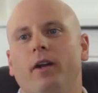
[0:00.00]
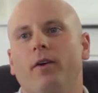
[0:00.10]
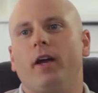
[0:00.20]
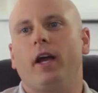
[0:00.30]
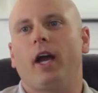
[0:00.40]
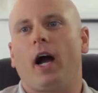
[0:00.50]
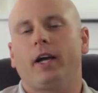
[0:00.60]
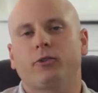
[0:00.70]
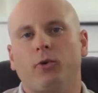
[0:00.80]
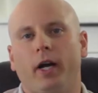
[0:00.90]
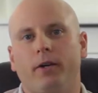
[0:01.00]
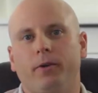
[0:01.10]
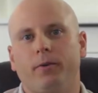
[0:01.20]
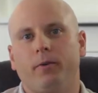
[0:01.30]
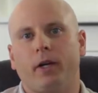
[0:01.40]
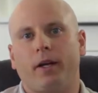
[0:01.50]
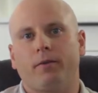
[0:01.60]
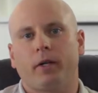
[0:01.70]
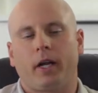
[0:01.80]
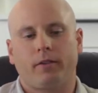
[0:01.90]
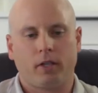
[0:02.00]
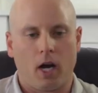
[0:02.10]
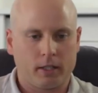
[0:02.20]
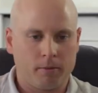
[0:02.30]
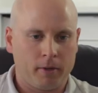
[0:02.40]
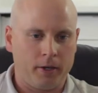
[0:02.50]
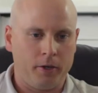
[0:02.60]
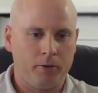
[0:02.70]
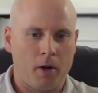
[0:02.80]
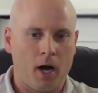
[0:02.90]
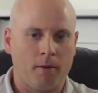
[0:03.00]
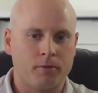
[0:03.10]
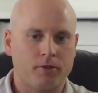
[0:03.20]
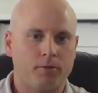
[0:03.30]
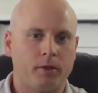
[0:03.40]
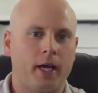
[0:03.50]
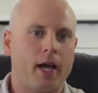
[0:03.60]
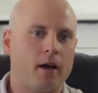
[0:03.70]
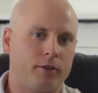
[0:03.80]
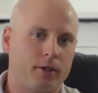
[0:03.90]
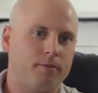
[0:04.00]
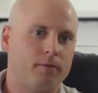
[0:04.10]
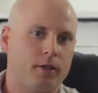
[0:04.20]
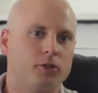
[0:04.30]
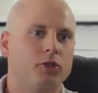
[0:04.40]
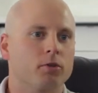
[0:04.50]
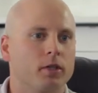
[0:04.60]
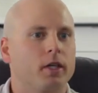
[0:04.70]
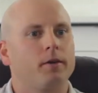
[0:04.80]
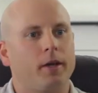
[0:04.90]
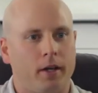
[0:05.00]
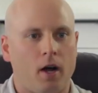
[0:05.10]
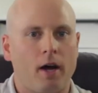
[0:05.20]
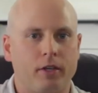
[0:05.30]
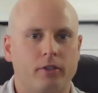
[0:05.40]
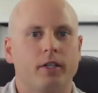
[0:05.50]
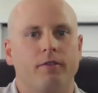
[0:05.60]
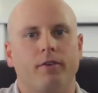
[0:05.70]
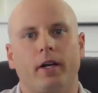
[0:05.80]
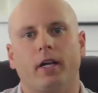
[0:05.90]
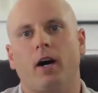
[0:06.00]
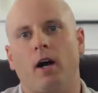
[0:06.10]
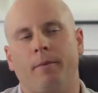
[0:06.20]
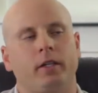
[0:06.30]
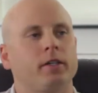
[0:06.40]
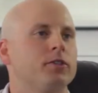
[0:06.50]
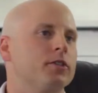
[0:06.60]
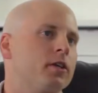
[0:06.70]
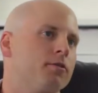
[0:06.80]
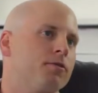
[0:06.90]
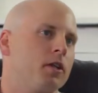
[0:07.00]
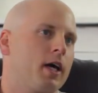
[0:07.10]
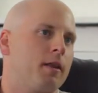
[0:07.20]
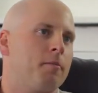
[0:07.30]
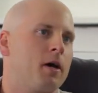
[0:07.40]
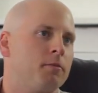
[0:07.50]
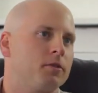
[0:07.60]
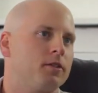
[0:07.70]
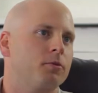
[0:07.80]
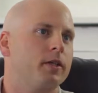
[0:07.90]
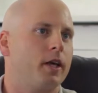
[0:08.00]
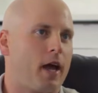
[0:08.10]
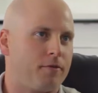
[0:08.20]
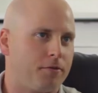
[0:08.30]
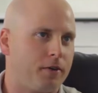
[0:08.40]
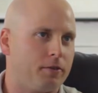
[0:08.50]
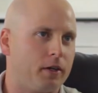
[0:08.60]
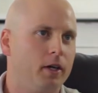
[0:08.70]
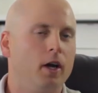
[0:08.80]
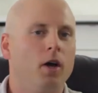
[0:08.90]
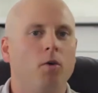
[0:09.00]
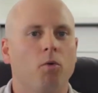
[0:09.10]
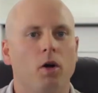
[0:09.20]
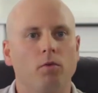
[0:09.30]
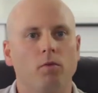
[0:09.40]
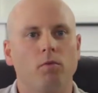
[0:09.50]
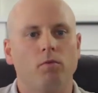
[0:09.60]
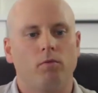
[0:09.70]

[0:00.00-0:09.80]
What I try to when I when I talk to my new moms when they have their their children, and, and obviously a very common concern for a lot of the moms is when they have a fever. Well,